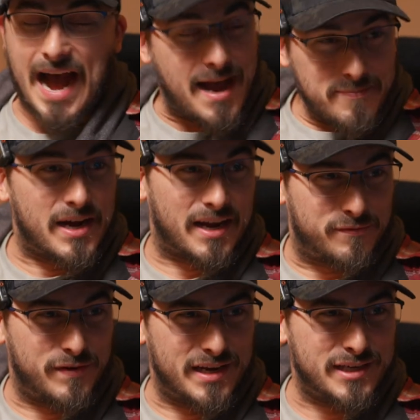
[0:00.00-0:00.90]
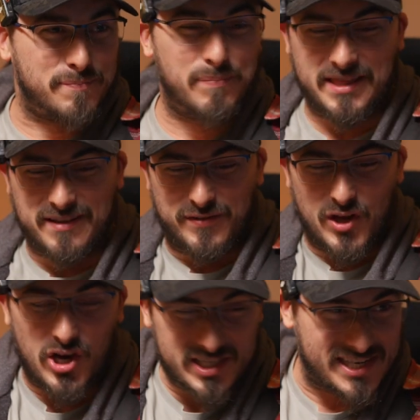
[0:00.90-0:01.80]
I'm not finished, but the
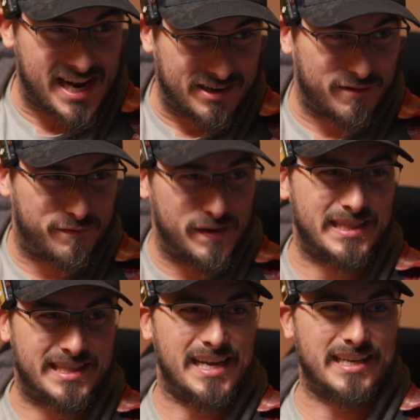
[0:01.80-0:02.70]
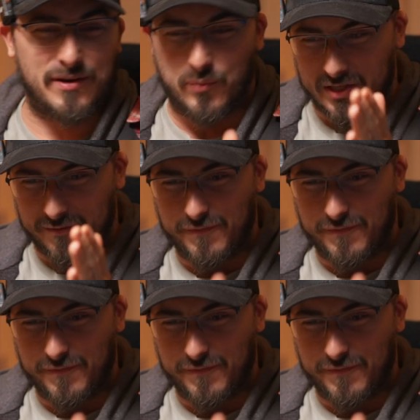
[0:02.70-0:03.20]
vlog channel felt like it was